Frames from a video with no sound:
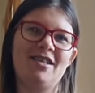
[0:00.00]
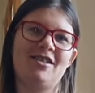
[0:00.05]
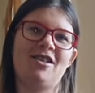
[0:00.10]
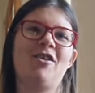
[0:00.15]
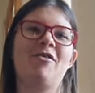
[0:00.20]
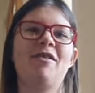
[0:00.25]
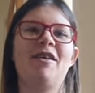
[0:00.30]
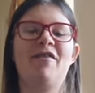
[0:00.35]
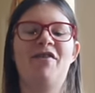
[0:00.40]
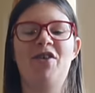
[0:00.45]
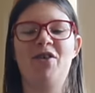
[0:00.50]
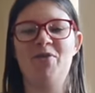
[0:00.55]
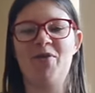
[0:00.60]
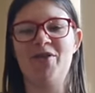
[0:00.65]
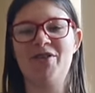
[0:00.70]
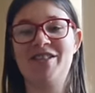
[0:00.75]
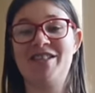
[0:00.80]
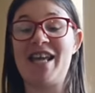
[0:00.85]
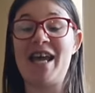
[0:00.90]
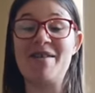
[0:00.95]
So if you
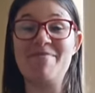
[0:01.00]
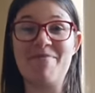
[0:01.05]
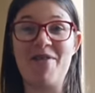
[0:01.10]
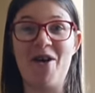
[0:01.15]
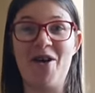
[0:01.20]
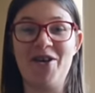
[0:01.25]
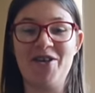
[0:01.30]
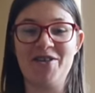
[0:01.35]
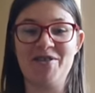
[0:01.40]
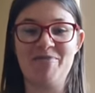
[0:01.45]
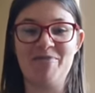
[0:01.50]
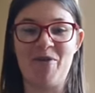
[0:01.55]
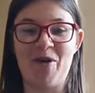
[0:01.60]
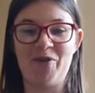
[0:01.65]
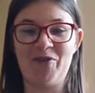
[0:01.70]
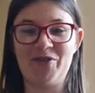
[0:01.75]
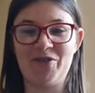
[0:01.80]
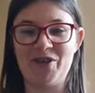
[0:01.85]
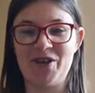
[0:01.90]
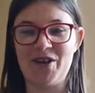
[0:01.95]
want to take part in the
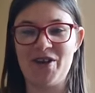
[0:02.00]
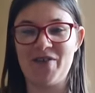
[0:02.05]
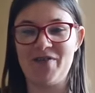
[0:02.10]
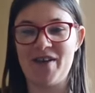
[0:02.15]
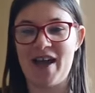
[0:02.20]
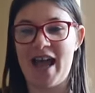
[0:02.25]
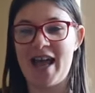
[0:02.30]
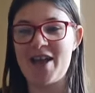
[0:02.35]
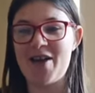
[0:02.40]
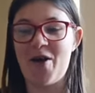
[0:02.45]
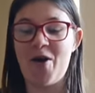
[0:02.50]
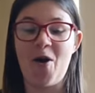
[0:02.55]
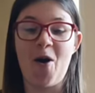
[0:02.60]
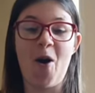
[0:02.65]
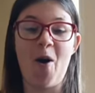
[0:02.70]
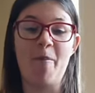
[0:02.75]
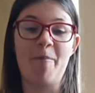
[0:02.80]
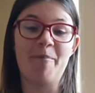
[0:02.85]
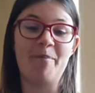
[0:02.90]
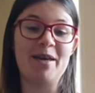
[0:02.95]
moth survey
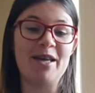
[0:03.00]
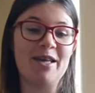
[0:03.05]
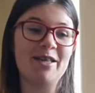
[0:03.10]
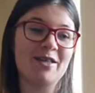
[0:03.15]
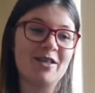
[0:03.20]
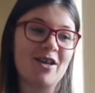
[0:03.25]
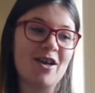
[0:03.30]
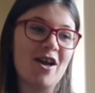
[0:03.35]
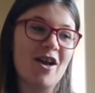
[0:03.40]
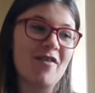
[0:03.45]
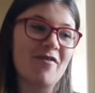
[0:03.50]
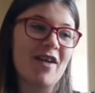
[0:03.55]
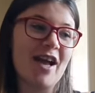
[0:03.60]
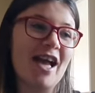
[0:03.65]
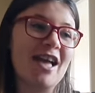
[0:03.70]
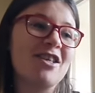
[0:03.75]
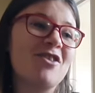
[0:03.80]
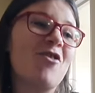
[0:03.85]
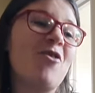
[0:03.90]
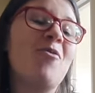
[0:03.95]
or bee
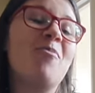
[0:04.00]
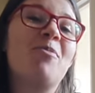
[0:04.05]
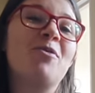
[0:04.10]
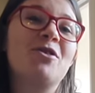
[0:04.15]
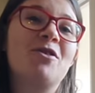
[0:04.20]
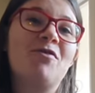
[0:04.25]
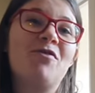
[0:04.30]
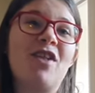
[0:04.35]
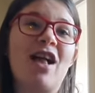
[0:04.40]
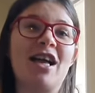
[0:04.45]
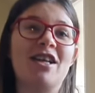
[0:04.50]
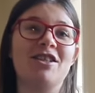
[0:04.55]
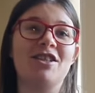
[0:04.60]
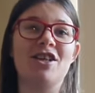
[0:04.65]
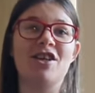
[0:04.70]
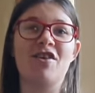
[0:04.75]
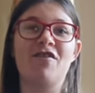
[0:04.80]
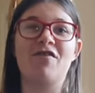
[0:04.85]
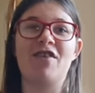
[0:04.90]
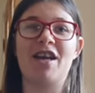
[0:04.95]
surveys or butterfly
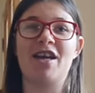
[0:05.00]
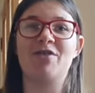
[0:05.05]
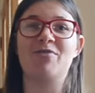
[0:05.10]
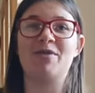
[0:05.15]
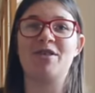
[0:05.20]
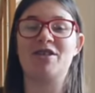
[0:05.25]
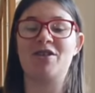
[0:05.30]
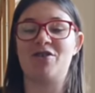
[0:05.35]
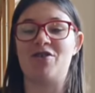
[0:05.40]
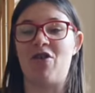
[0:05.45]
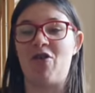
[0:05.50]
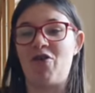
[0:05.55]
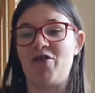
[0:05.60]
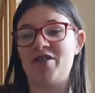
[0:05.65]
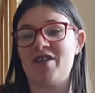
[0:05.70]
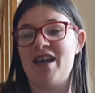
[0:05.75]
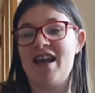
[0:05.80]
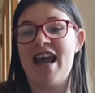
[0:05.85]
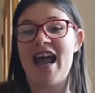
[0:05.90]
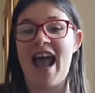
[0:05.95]
surveys, which are
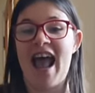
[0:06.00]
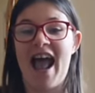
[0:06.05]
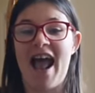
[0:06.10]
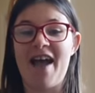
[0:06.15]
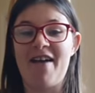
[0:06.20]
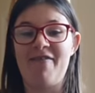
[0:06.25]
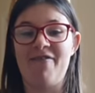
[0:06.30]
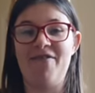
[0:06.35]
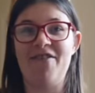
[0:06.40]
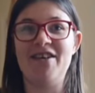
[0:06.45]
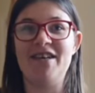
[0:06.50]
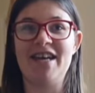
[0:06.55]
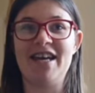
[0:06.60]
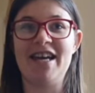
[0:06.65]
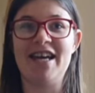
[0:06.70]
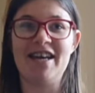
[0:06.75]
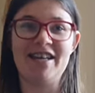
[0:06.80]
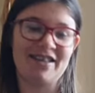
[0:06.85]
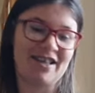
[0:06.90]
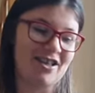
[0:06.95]
done every
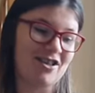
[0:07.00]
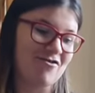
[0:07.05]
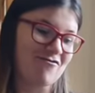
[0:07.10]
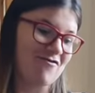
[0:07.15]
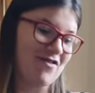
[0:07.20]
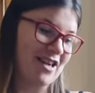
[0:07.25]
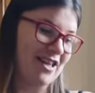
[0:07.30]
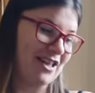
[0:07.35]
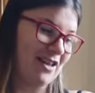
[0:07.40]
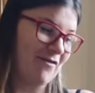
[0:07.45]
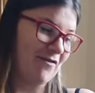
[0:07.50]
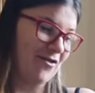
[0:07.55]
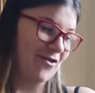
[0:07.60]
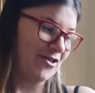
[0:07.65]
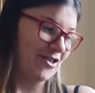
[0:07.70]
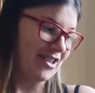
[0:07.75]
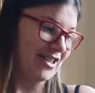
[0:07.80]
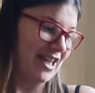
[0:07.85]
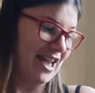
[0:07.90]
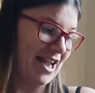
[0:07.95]
year, then they're really
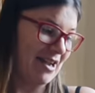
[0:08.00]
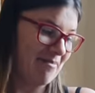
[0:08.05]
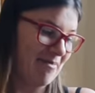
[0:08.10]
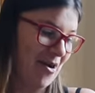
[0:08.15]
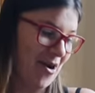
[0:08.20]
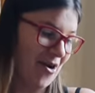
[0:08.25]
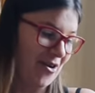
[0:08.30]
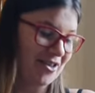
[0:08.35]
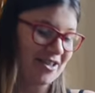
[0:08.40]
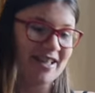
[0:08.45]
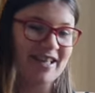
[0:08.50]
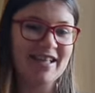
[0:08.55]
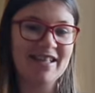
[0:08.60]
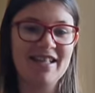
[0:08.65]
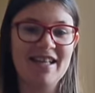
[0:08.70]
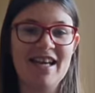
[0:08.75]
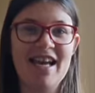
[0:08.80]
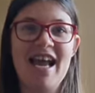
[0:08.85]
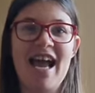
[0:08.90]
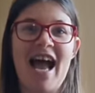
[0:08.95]
fun to take part
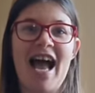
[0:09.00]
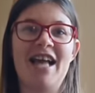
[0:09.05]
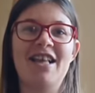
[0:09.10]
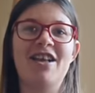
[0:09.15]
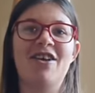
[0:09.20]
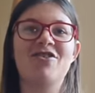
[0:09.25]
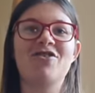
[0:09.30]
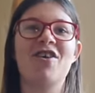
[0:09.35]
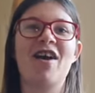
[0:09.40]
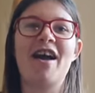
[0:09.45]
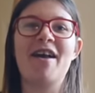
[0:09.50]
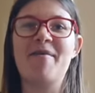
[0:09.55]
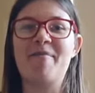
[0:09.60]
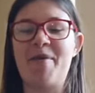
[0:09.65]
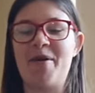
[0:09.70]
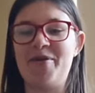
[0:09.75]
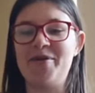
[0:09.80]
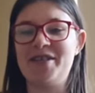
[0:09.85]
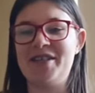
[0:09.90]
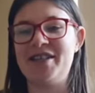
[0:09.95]
in and I'll try and
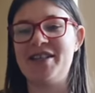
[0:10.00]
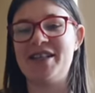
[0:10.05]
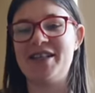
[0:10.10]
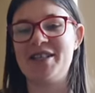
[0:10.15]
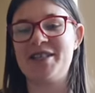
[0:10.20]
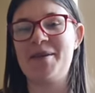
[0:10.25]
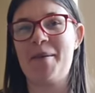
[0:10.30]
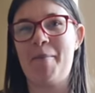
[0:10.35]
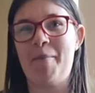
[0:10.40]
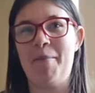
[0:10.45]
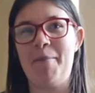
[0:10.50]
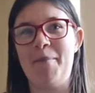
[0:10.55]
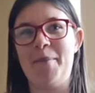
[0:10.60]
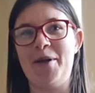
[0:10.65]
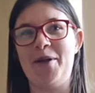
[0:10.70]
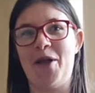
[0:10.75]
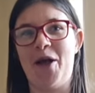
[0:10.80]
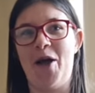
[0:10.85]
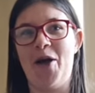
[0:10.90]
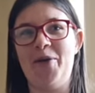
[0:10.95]
post the links
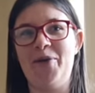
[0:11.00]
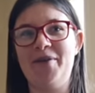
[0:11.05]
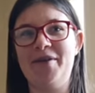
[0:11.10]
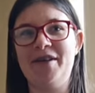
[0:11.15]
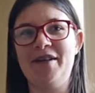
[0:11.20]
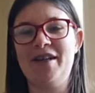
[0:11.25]
below.